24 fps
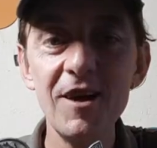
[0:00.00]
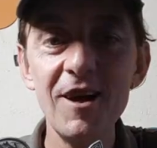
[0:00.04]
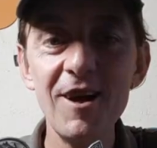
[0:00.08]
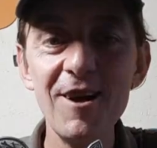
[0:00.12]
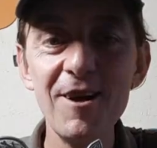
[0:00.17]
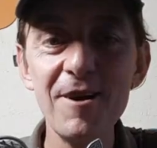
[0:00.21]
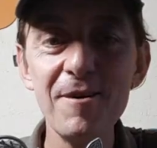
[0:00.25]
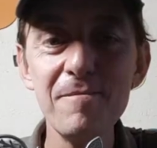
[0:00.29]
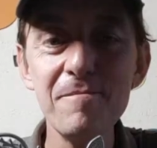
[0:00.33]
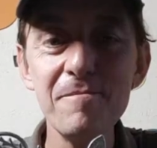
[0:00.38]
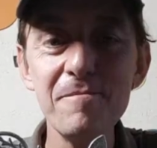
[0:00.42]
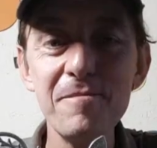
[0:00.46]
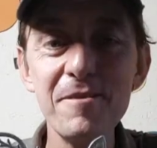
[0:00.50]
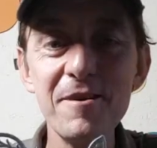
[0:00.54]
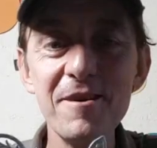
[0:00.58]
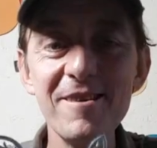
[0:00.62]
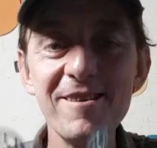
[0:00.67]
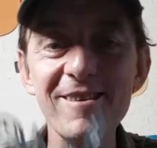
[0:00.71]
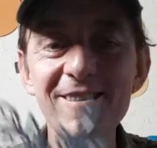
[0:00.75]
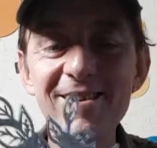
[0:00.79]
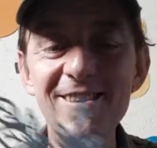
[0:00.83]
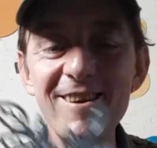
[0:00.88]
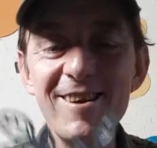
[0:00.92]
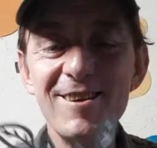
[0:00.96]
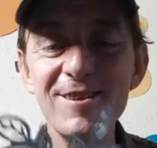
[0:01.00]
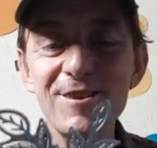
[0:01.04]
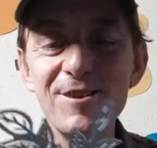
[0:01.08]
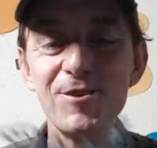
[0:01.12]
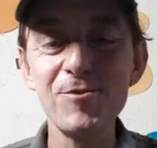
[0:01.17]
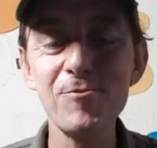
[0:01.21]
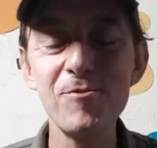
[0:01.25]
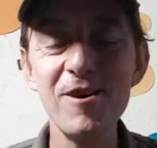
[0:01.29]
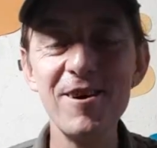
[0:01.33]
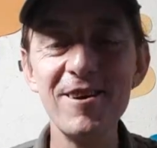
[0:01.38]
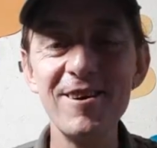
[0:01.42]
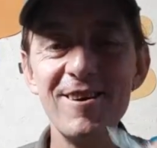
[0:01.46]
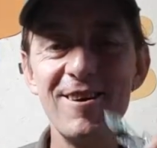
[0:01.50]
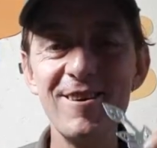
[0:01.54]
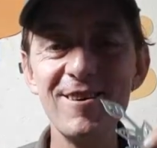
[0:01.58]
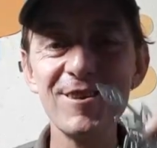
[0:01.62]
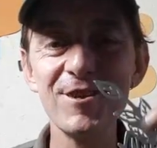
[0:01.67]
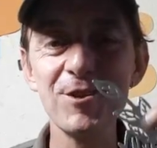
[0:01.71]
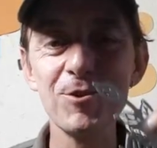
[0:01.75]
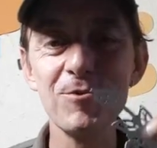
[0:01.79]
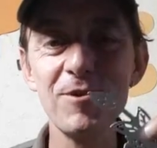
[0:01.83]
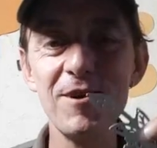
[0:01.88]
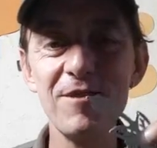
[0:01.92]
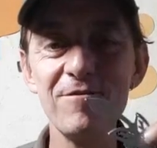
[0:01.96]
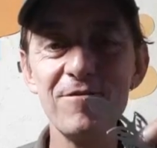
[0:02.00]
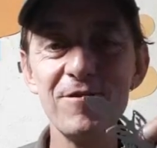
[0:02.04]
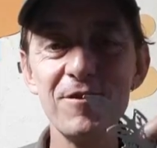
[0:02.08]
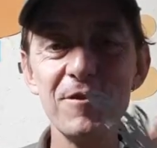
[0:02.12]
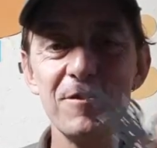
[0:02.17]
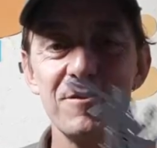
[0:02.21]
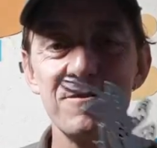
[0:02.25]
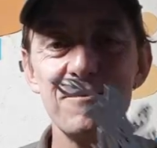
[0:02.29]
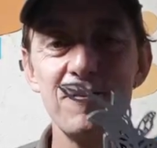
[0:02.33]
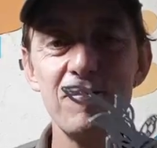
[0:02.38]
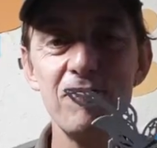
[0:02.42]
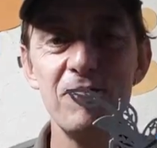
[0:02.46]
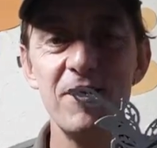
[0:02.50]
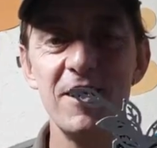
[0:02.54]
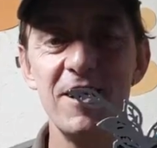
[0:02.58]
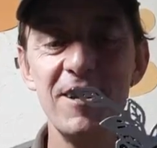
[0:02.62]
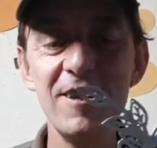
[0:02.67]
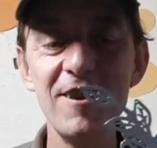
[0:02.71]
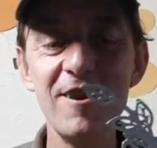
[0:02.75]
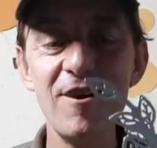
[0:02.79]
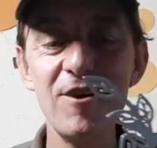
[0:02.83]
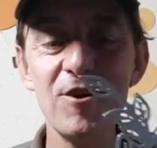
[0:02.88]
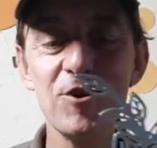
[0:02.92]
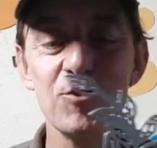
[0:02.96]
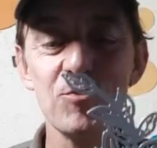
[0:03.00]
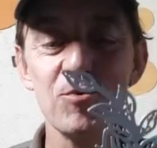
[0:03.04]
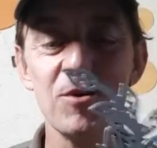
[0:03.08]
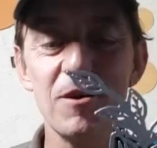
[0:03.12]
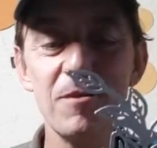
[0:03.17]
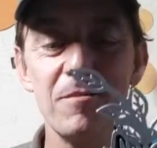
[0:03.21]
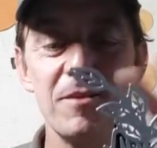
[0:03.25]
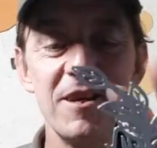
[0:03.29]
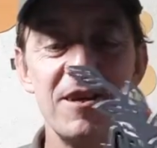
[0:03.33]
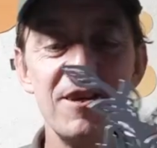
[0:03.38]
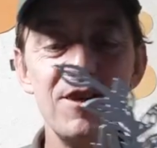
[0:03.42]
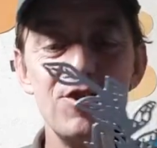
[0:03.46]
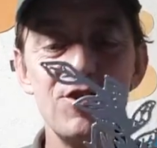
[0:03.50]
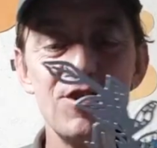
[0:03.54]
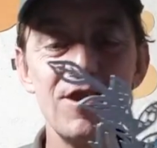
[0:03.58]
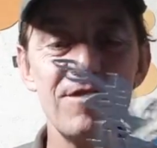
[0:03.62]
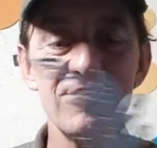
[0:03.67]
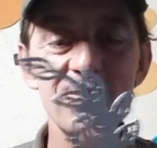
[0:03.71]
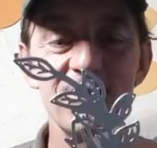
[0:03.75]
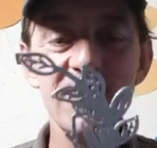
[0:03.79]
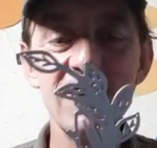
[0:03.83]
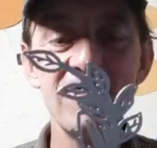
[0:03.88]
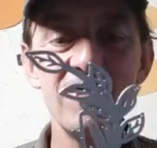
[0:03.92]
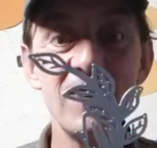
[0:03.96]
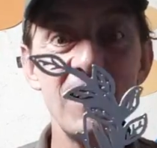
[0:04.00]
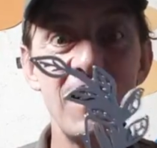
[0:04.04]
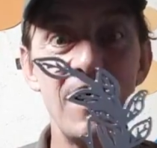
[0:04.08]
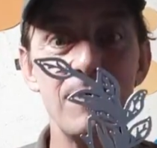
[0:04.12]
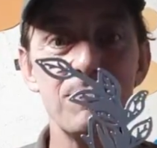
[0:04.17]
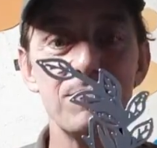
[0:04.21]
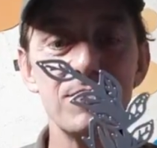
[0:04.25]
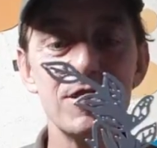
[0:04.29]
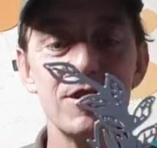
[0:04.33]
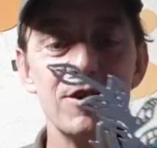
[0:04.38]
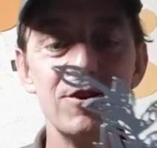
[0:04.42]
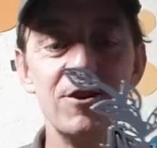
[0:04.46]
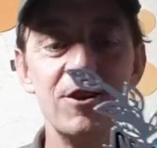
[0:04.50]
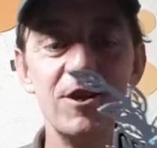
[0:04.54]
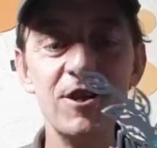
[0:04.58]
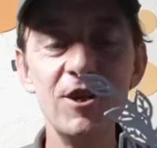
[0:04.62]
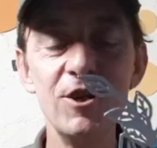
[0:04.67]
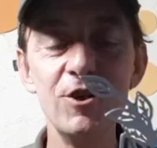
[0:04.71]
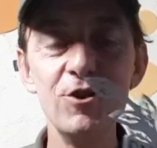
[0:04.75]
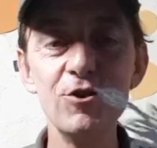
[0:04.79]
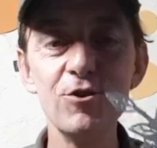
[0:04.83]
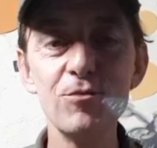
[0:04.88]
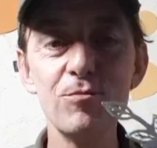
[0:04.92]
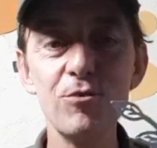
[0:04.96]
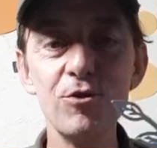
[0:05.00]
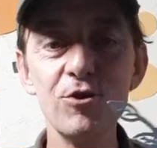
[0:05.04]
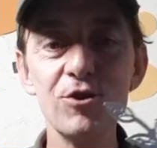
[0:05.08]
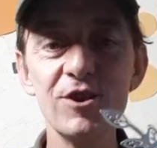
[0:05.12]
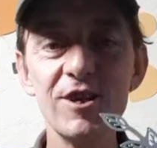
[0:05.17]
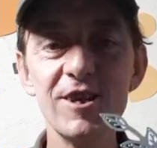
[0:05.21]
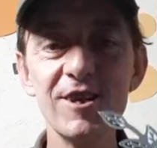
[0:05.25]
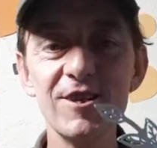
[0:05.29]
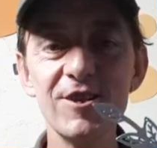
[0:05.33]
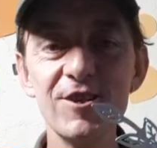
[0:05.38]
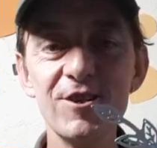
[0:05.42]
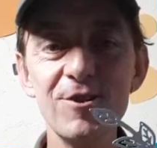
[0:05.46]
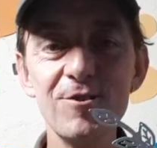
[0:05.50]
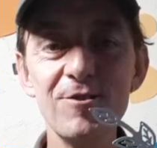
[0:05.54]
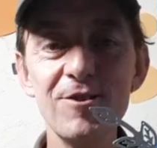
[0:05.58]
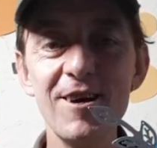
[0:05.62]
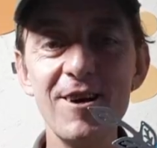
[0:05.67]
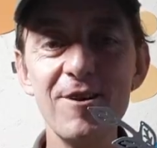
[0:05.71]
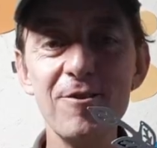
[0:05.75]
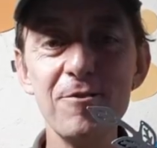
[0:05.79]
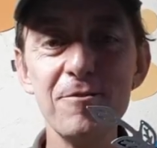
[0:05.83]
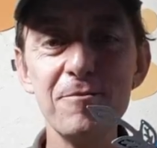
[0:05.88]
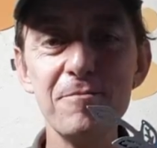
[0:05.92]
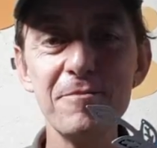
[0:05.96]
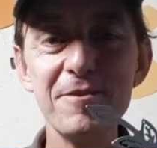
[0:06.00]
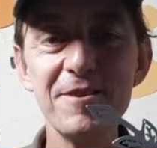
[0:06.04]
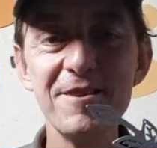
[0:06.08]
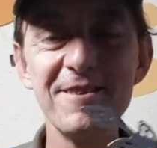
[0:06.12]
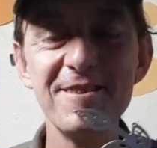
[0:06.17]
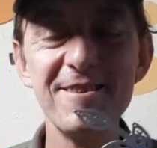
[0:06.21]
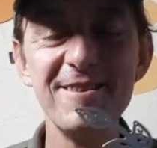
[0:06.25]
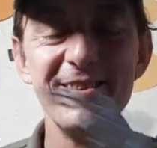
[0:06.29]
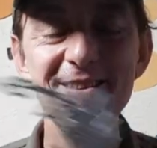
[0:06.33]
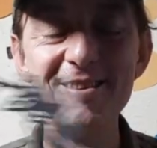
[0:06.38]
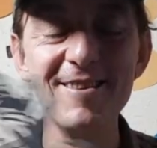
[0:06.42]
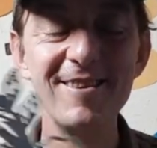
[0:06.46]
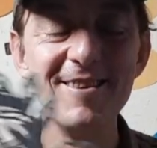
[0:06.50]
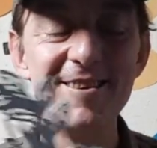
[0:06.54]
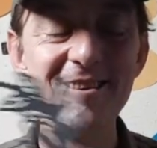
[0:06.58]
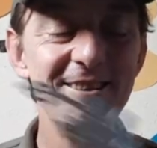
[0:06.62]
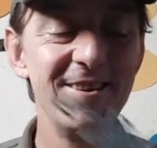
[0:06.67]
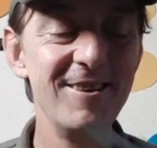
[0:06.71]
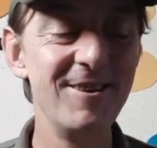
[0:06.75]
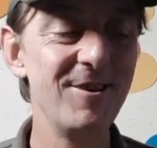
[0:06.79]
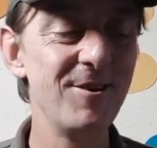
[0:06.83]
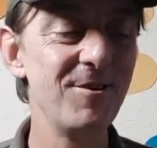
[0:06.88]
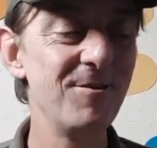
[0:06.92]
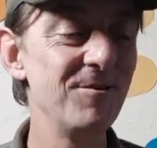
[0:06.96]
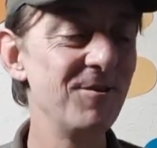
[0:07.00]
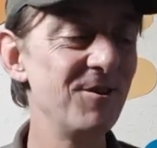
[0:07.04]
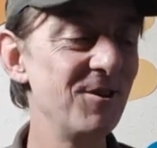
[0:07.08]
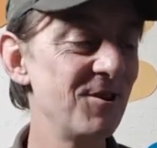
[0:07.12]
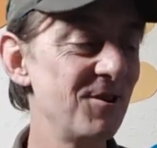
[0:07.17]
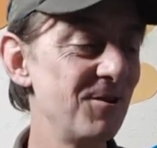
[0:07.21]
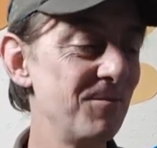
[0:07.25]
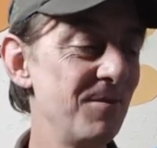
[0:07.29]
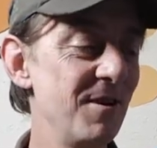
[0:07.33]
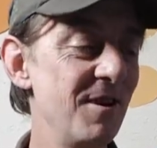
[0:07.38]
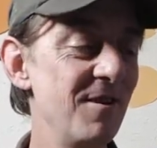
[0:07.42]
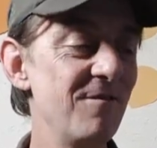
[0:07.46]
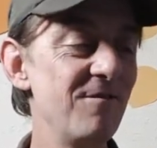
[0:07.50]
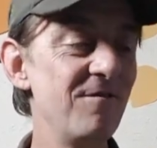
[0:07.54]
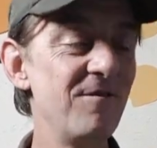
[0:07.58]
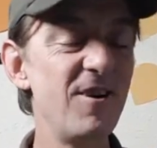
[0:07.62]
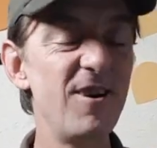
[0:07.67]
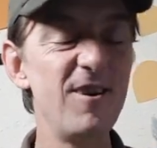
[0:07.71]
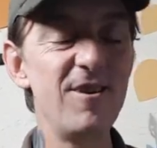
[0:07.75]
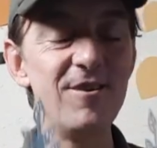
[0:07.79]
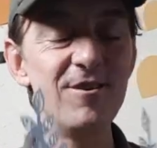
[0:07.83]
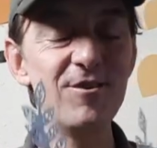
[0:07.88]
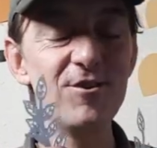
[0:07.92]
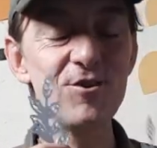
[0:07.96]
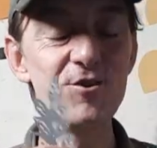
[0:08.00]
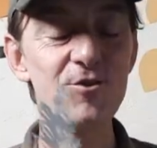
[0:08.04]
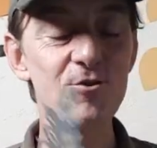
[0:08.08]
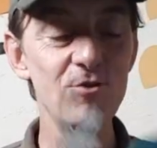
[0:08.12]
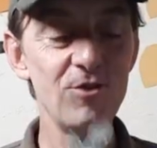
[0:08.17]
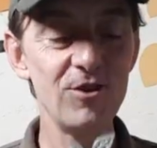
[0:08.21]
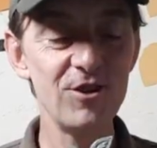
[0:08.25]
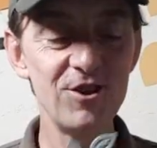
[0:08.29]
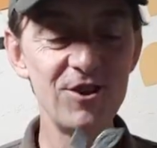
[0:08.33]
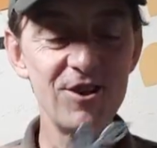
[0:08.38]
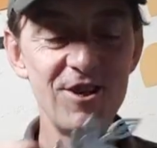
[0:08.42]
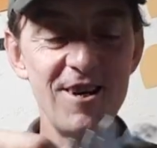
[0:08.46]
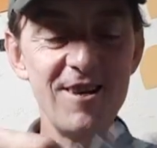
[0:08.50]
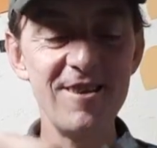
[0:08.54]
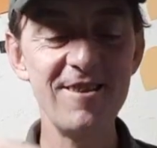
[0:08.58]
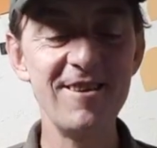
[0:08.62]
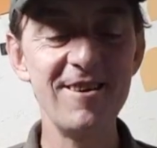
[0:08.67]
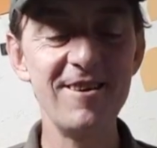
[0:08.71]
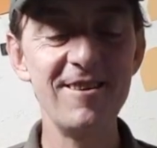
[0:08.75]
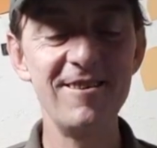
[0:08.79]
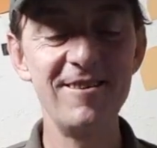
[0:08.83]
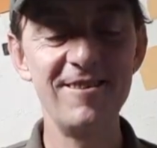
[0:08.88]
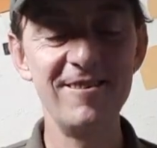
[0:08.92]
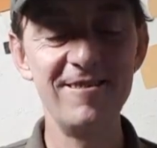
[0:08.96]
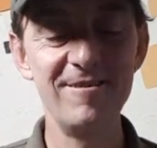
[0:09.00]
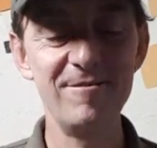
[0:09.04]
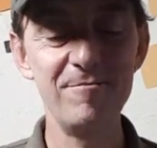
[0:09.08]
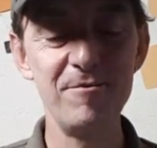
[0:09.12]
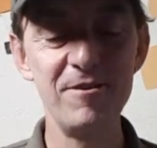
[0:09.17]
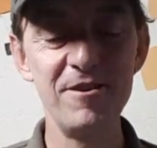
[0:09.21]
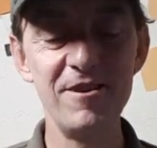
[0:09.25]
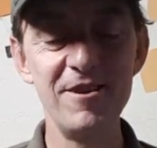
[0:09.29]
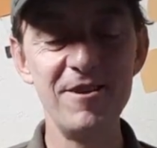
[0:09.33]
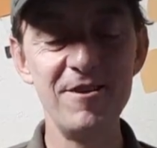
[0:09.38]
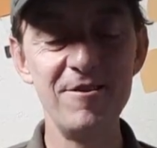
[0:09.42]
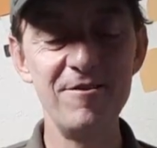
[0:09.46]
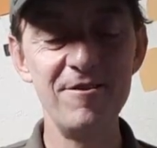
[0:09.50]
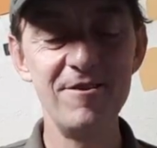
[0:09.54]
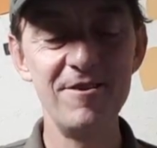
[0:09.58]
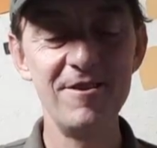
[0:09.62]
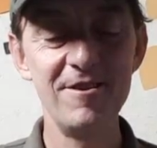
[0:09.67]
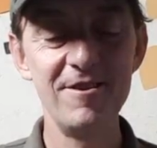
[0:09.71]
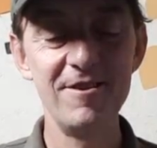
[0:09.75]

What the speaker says: But it's quite nice to have a really large one. I mean, you'd have to have an absolutely huge project to do that on, but you know, just a bit of fun. I just thought I'd share that with you.